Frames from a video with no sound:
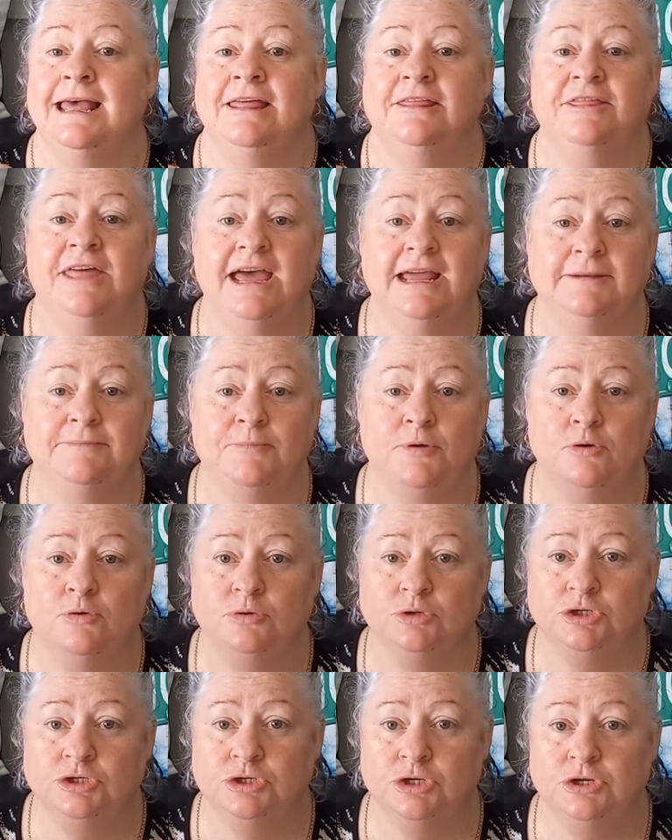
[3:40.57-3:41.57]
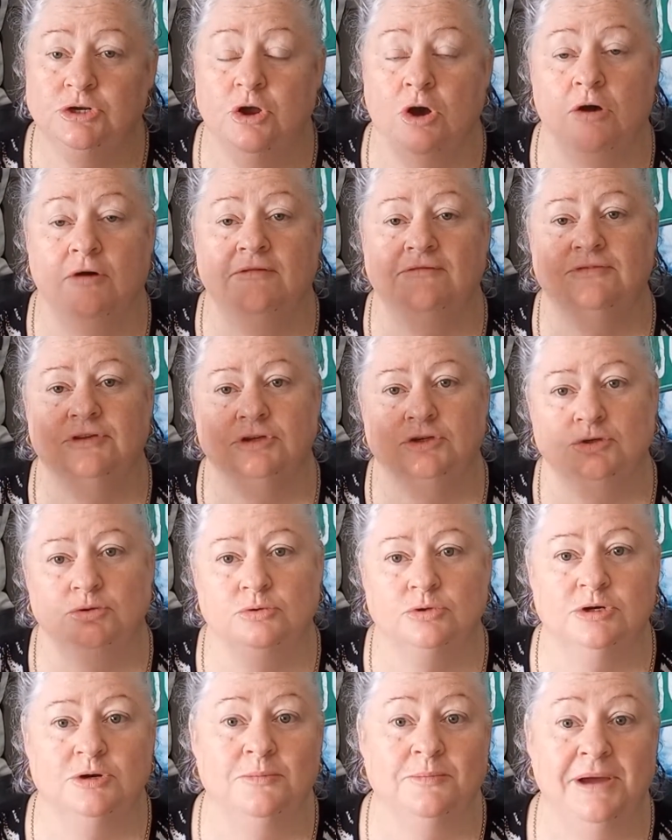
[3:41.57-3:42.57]
that portion of the
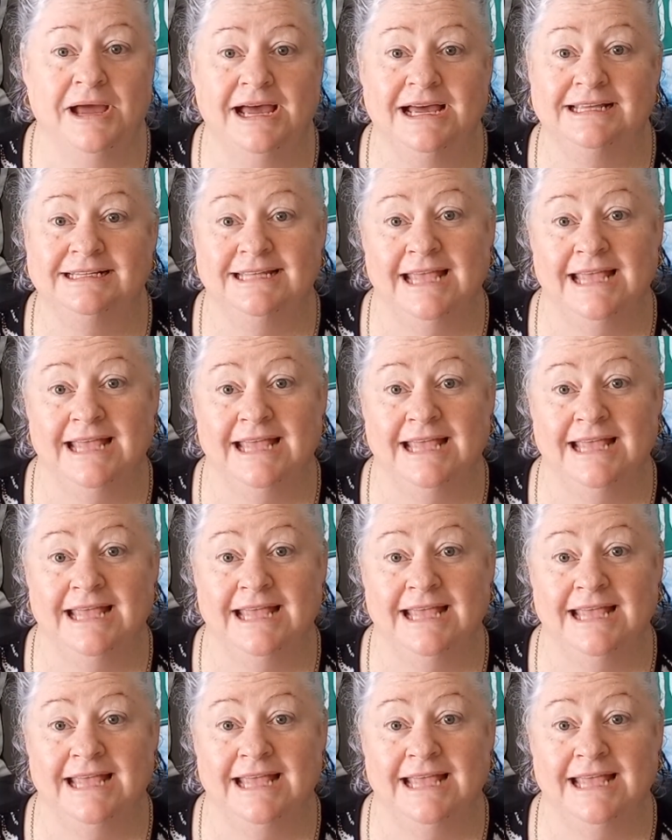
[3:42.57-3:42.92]
Jordan Pass